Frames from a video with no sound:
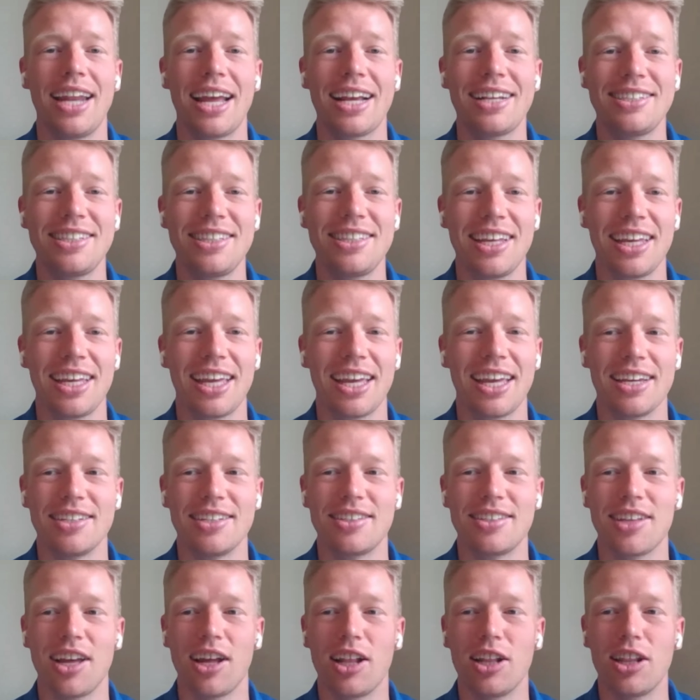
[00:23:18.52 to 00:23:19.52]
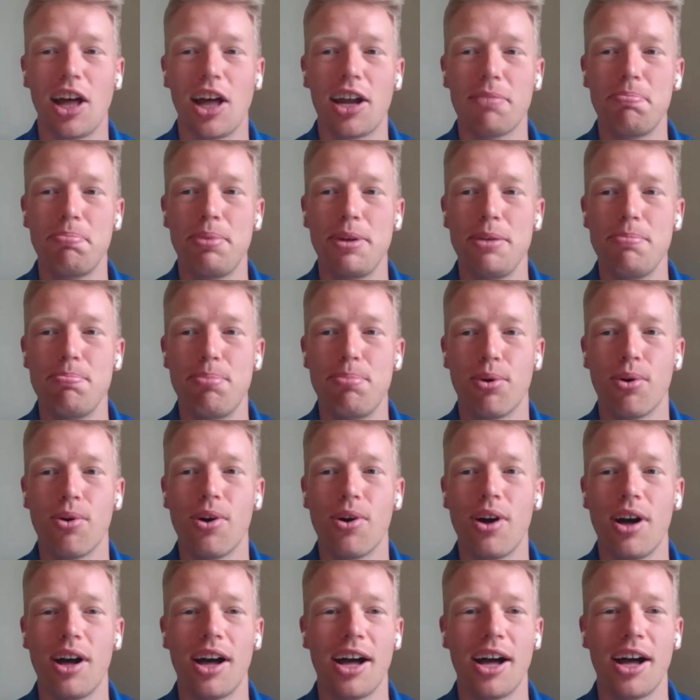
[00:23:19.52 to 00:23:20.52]
The next thing is a lot of
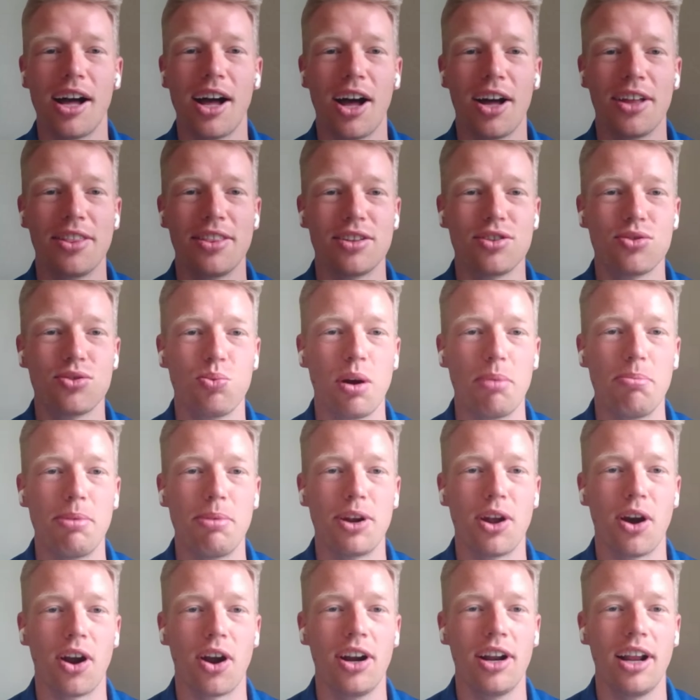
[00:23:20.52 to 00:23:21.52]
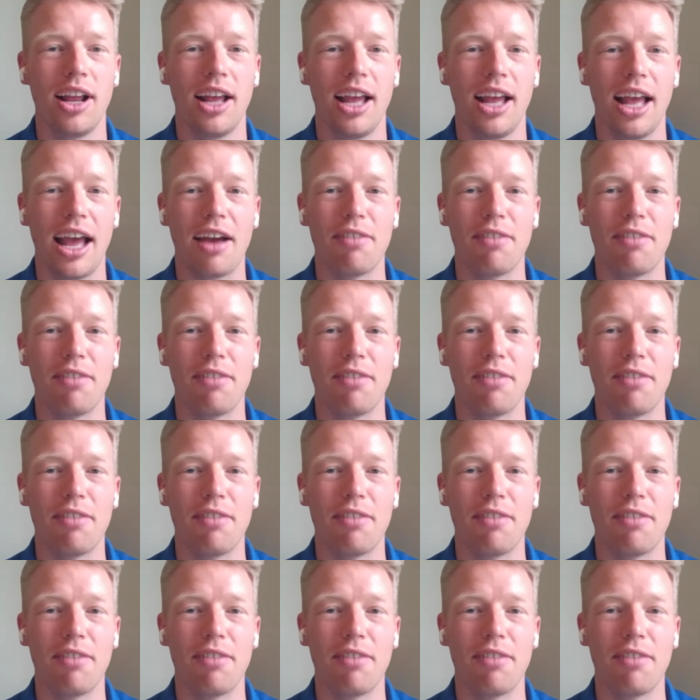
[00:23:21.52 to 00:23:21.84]
people on this webinar